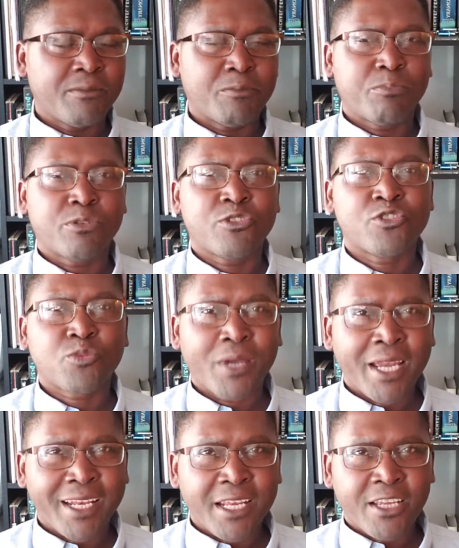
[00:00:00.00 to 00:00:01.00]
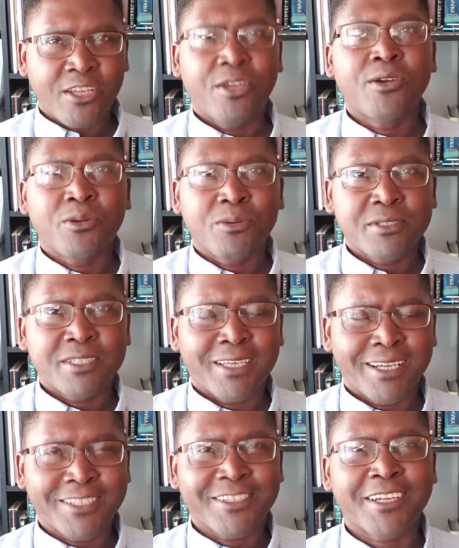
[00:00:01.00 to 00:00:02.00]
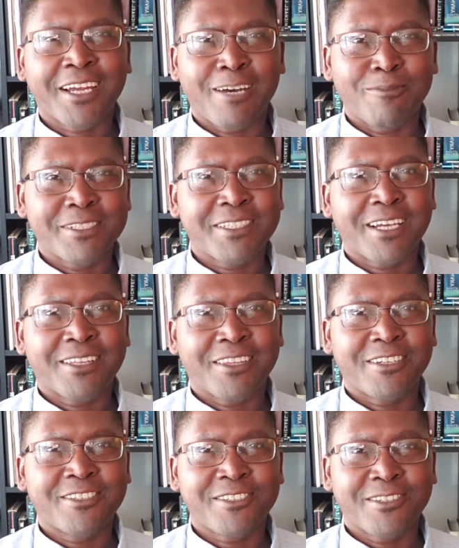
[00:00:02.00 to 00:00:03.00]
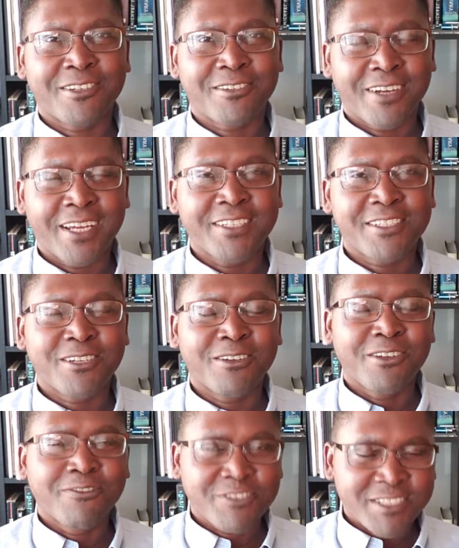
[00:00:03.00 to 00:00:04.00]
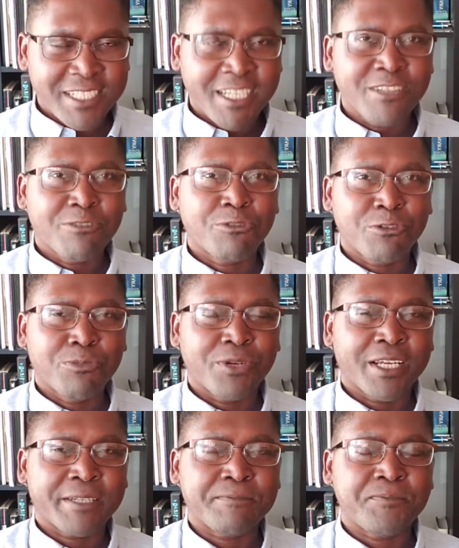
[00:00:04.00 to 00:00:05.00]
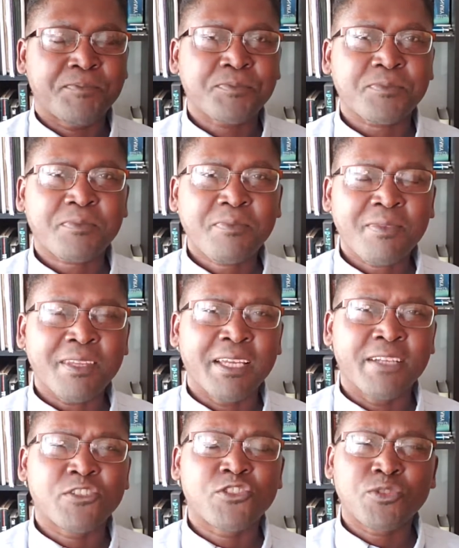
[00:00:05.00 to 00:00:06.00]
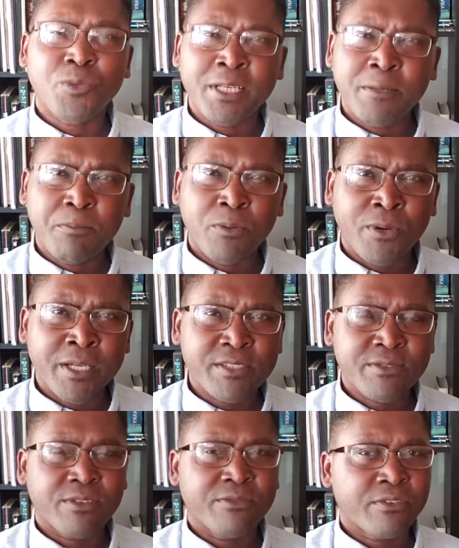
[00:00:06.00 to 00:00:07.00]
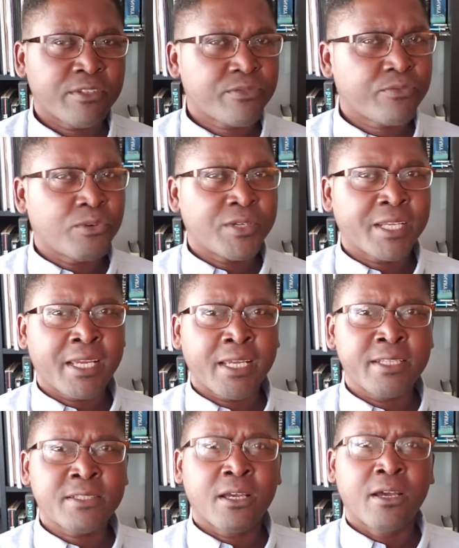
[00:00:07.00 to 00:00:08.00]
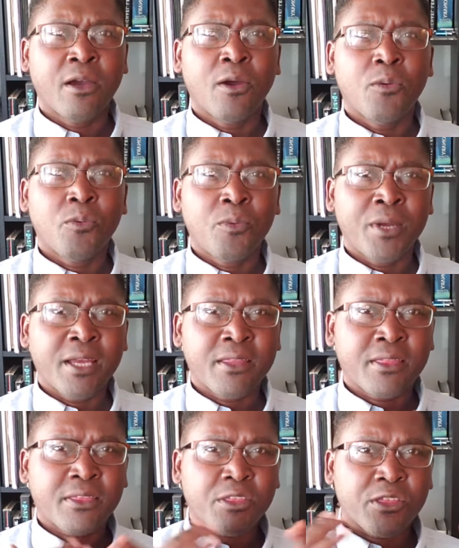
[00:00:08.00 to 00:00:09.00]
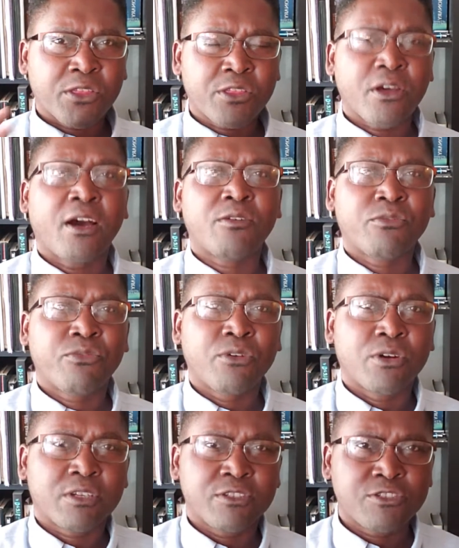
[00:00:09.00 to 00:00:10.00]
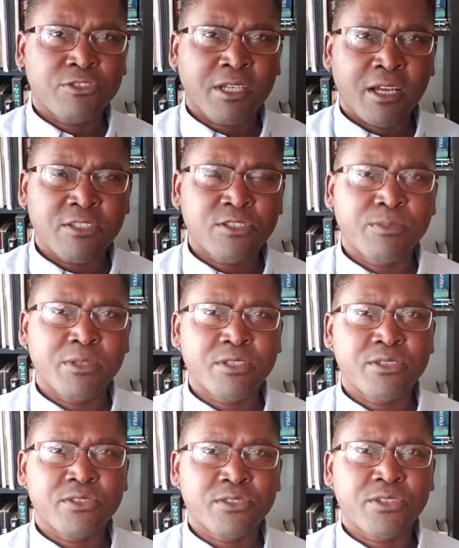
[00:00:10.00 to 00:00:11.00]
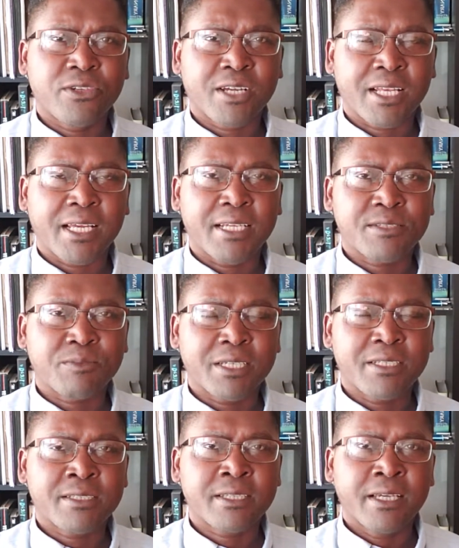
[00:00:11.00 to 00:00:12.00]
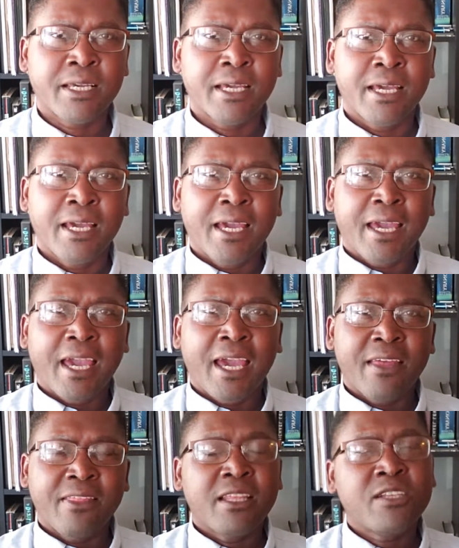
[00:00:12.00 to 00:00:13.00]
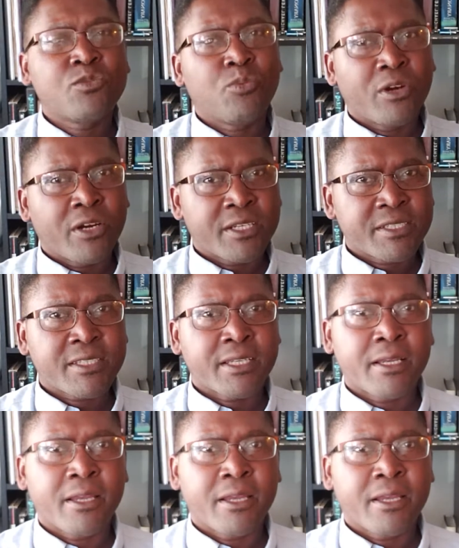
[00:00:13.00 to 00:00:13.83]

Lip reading: persuading you to get your comments out there sooner, right? So you've seen the rubric. It's 20 points for the first 4 days with thoughtful contributions to your classmates. And this works